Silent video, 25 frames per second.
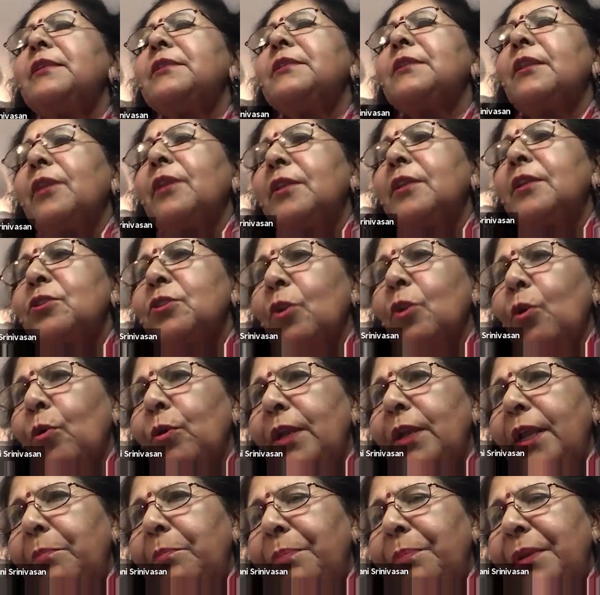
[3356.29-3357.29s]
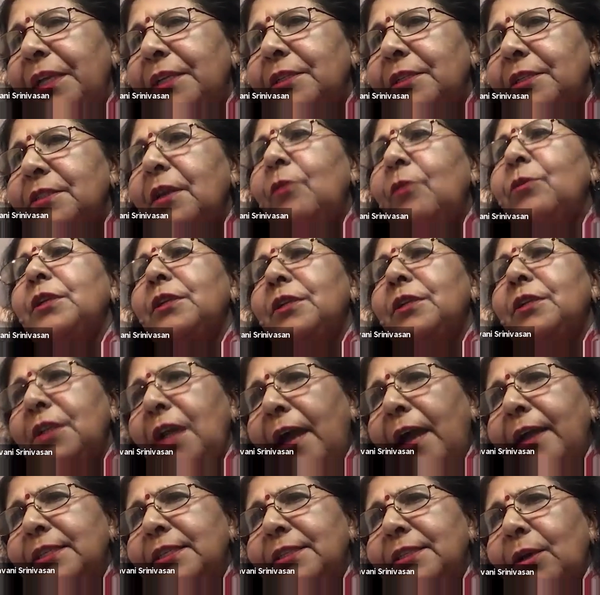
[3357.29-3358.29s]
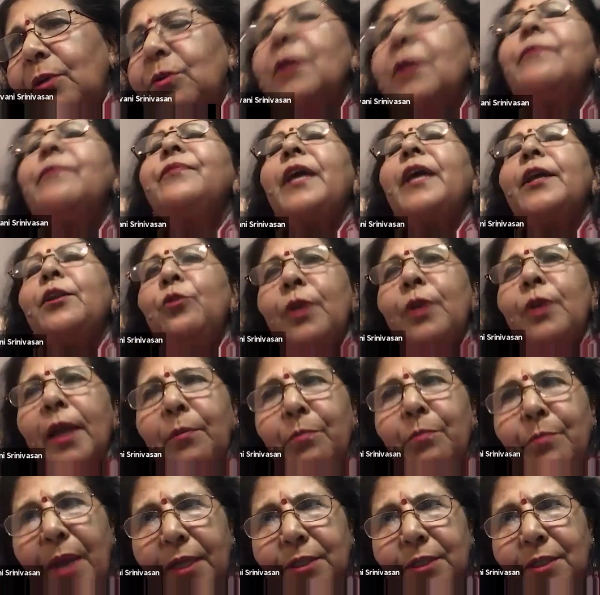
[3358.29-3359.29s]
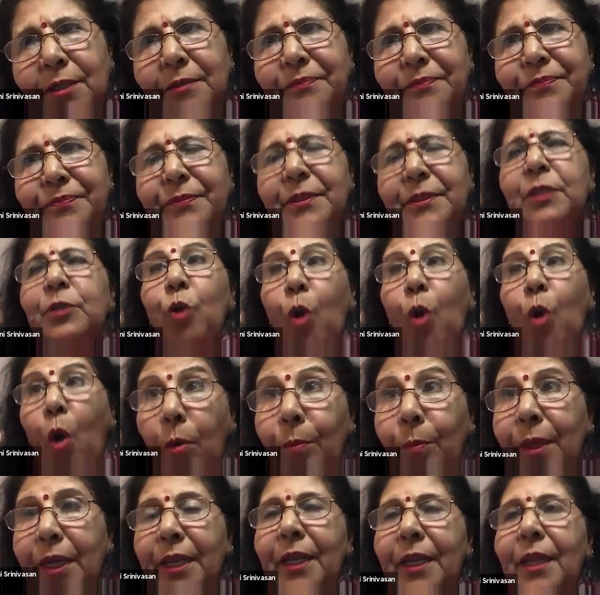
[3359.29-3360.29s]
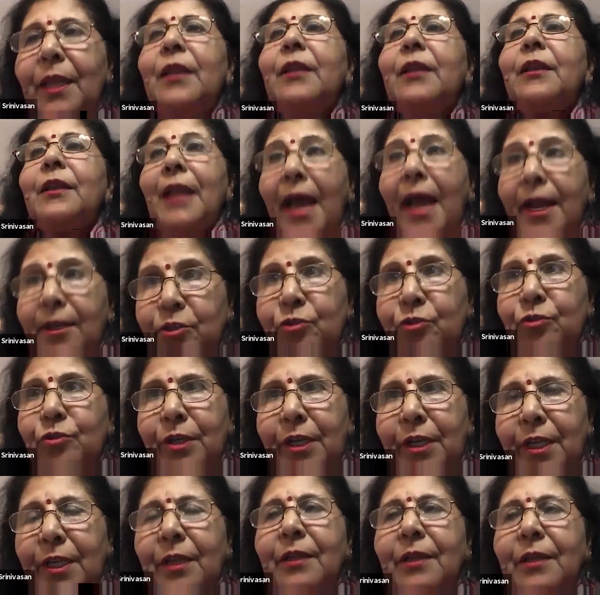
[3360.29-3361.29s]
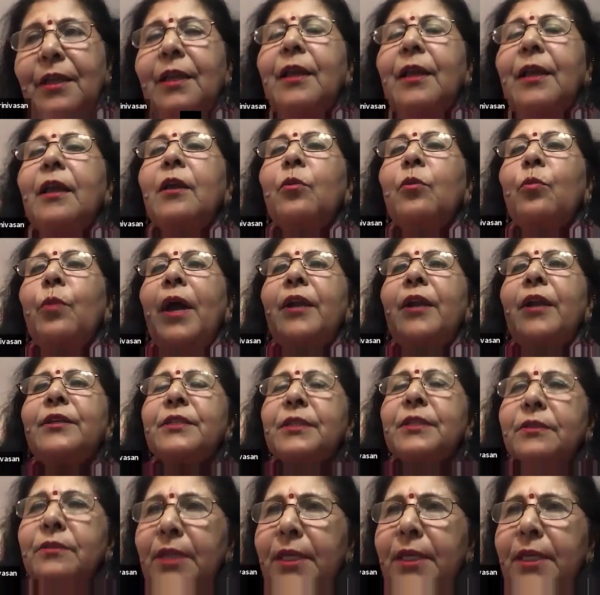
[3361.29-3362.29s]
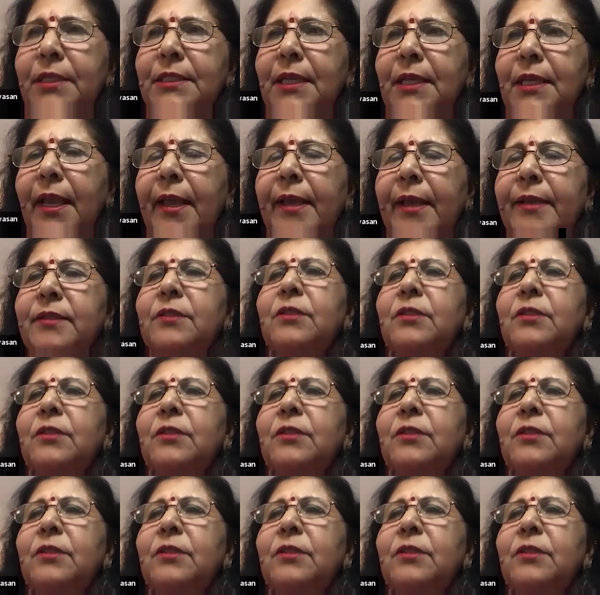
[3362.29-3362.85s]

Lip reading: and then slowly peters out and dies out. And you get better, normally, naturally. Whereas in this case,